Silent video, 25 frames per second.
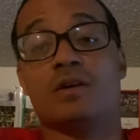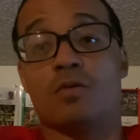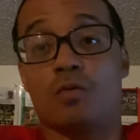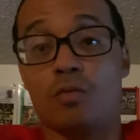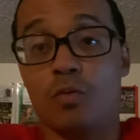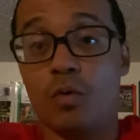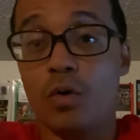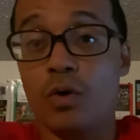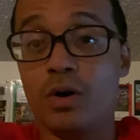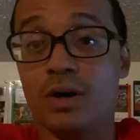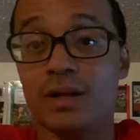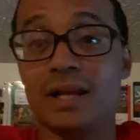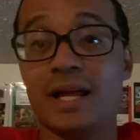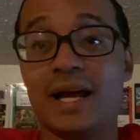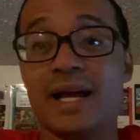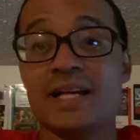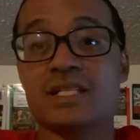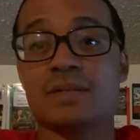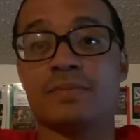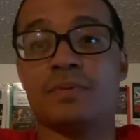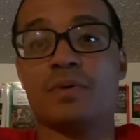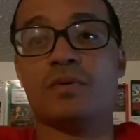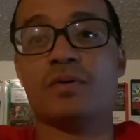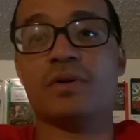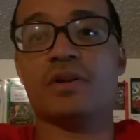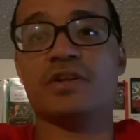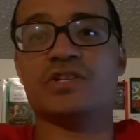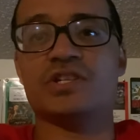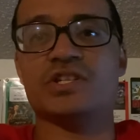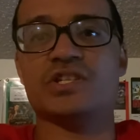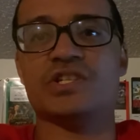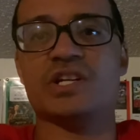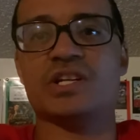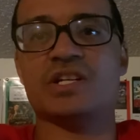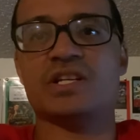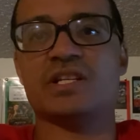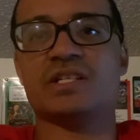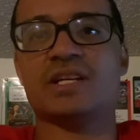world-class opponents in
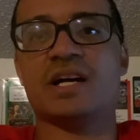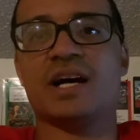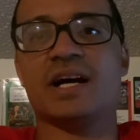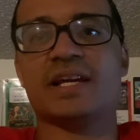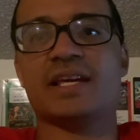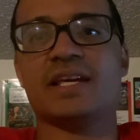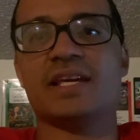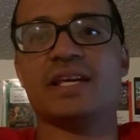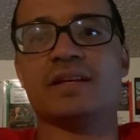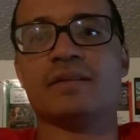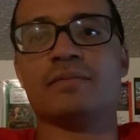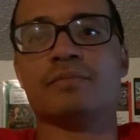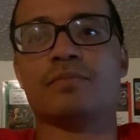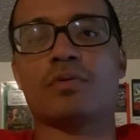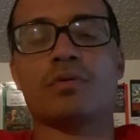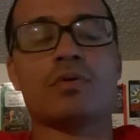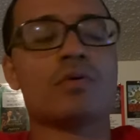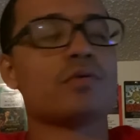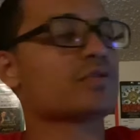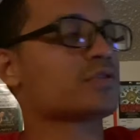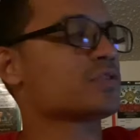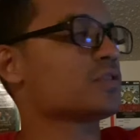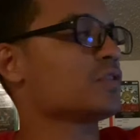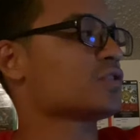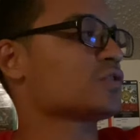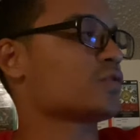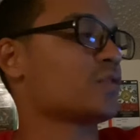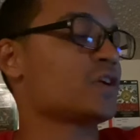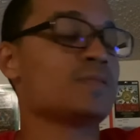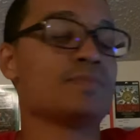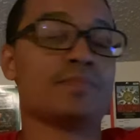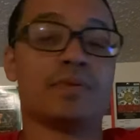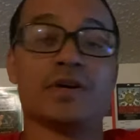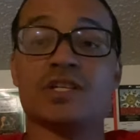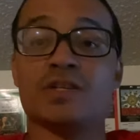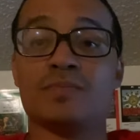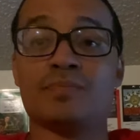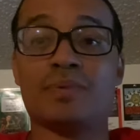Jin Suzuki and Barroso, so his
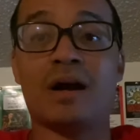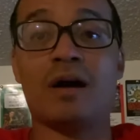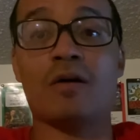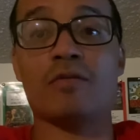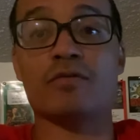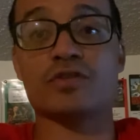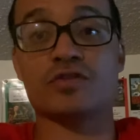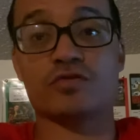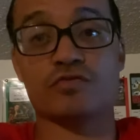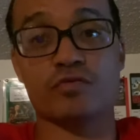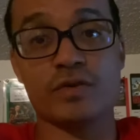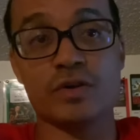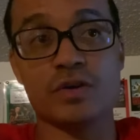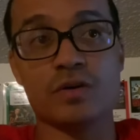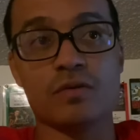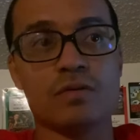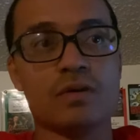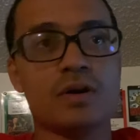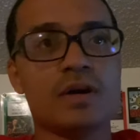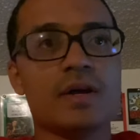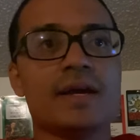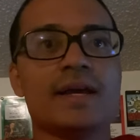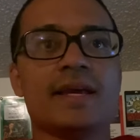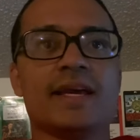punching power is real.